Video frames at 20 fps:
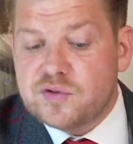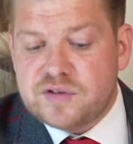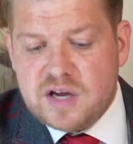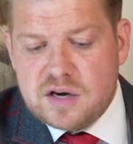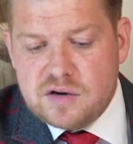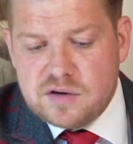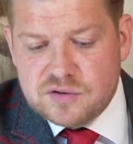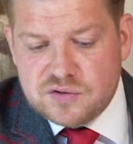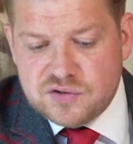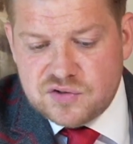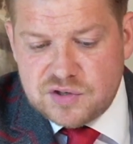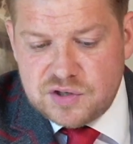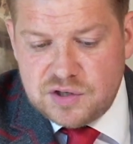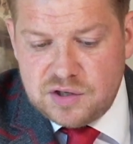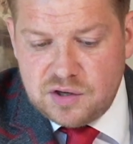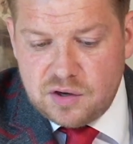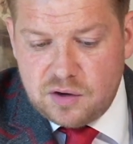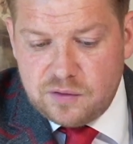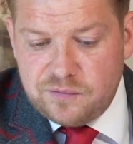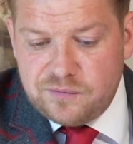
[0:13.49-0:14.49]

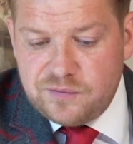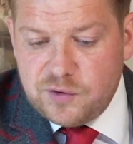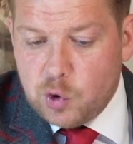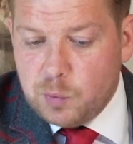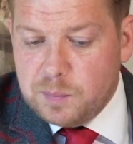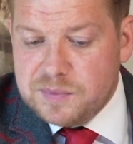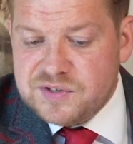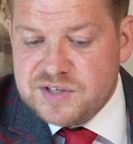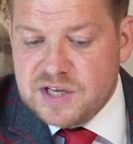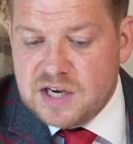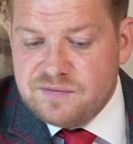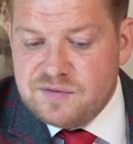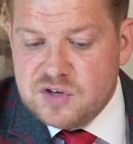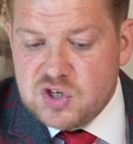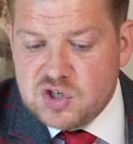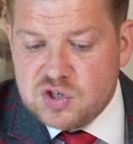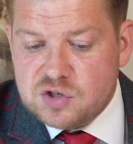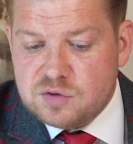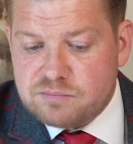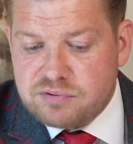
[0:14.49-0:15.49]
tendency of film and
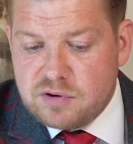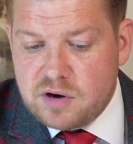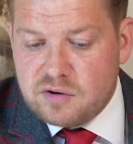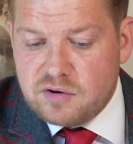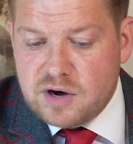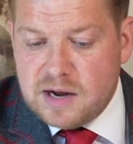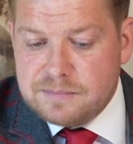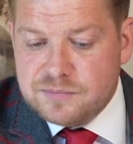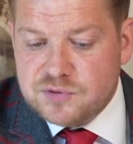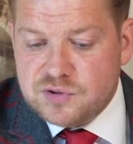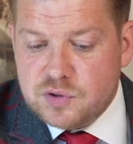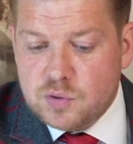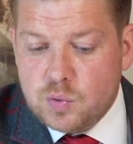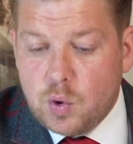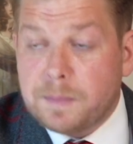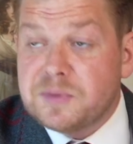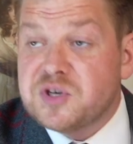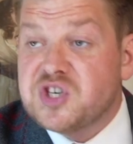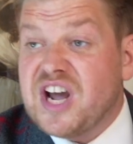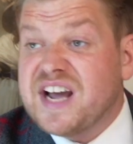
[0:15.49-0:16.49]
television programs to
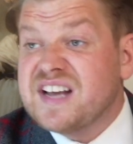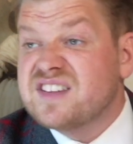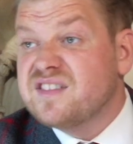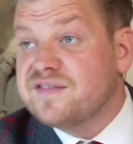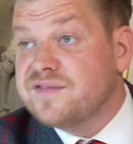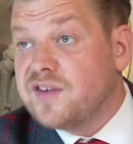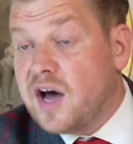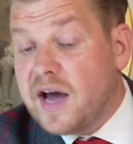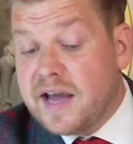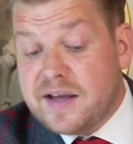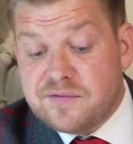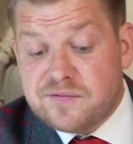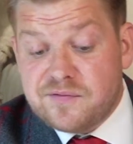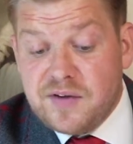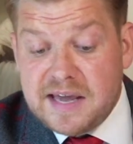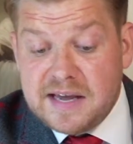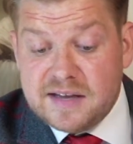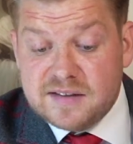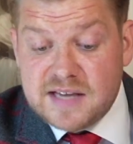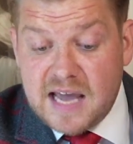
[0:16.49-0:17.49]
objectify
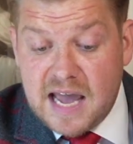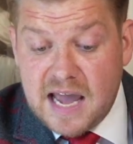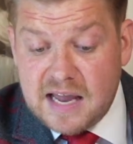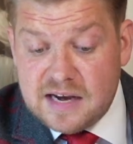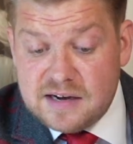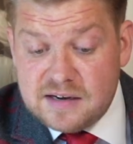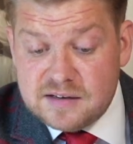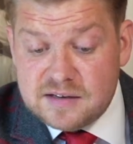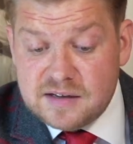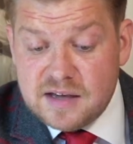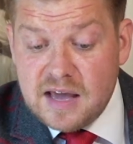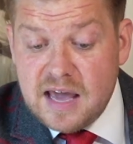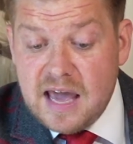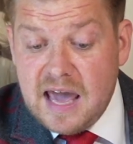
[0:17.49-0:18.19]
fake-tanned,